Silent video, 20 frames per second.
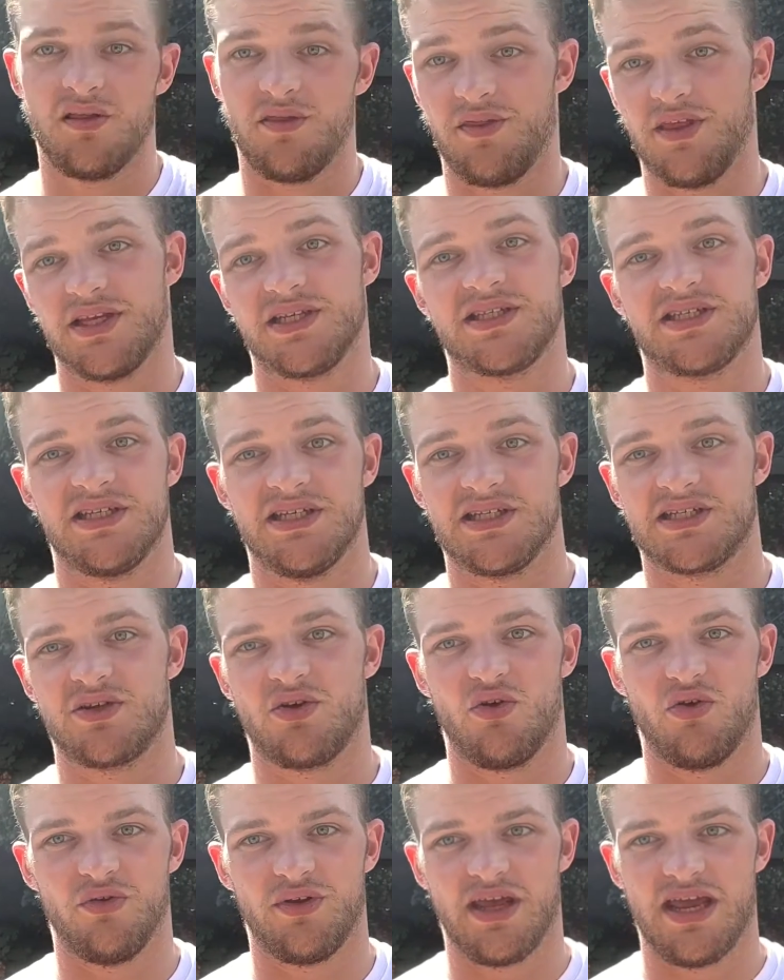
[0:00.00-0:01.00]
This is
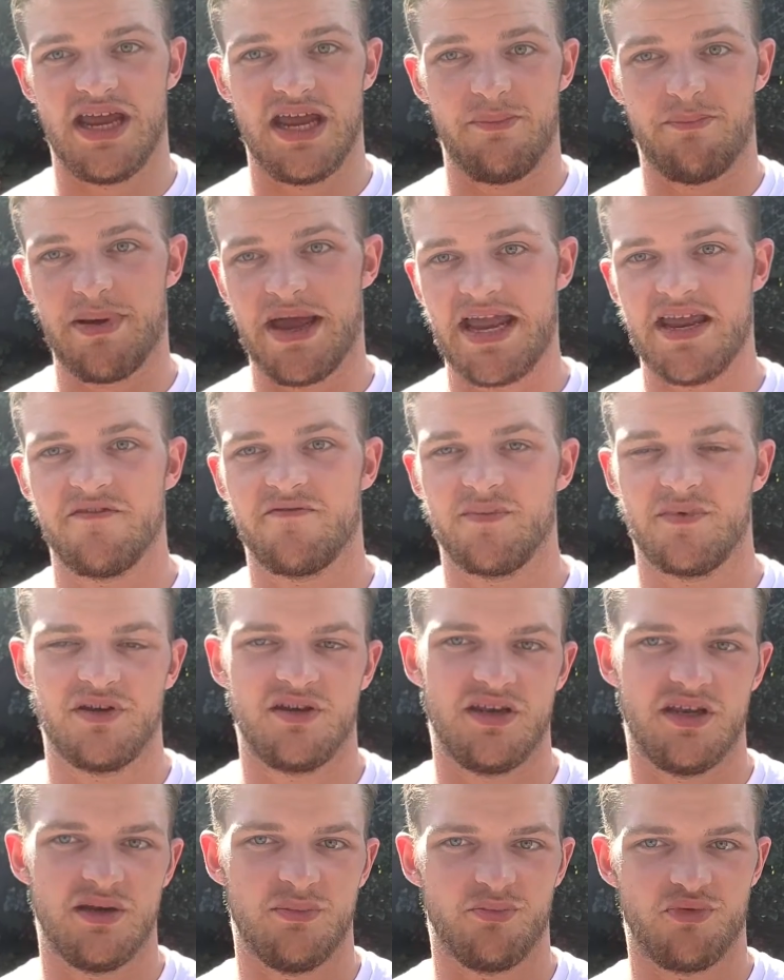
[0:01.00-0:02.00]
called a pavement
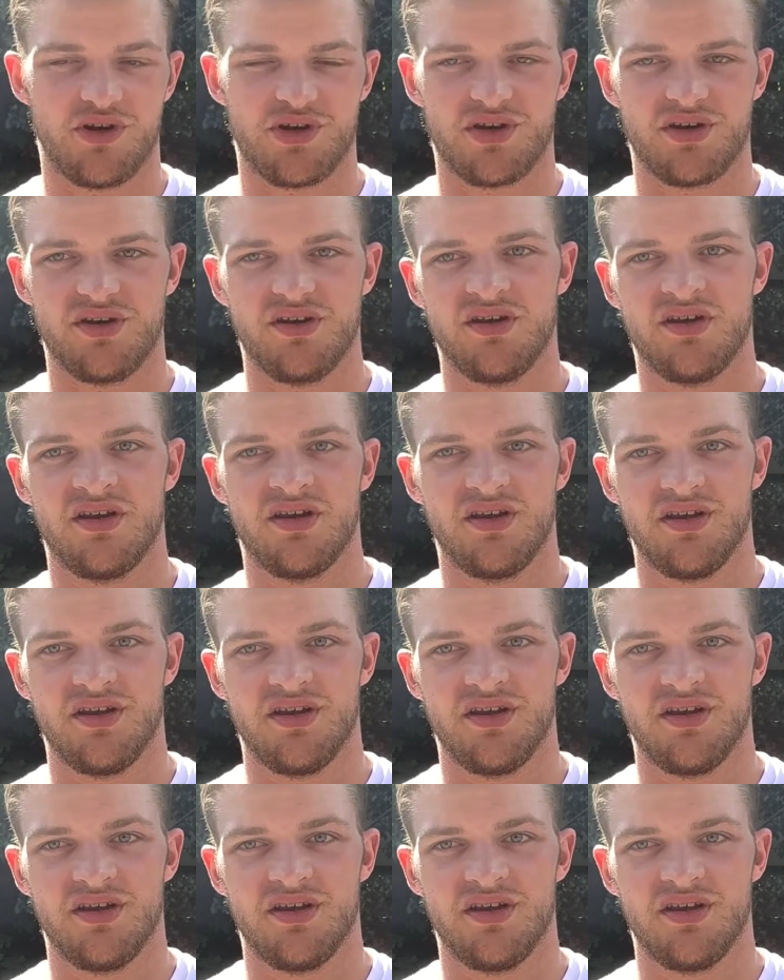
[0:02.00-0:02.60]
in Britain,